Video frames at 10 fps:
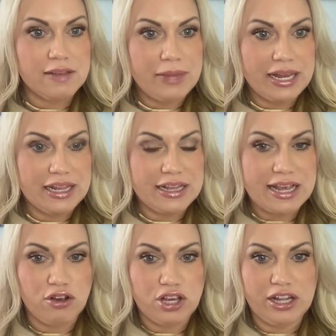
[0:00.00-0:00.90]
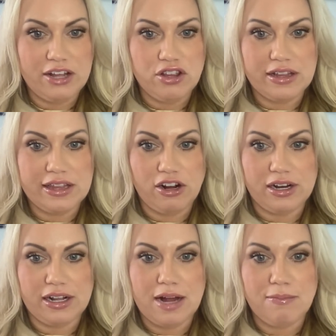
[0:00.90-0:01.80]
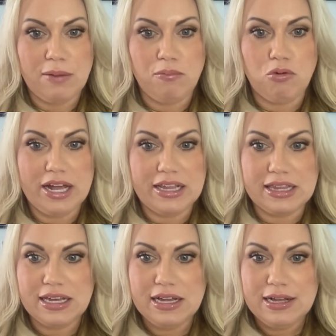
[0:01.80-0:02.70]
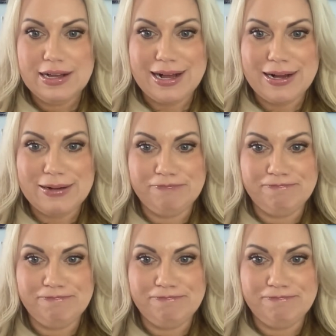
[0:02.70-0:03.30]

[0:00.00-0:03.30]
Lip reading: making these calculations, they're going to come up with a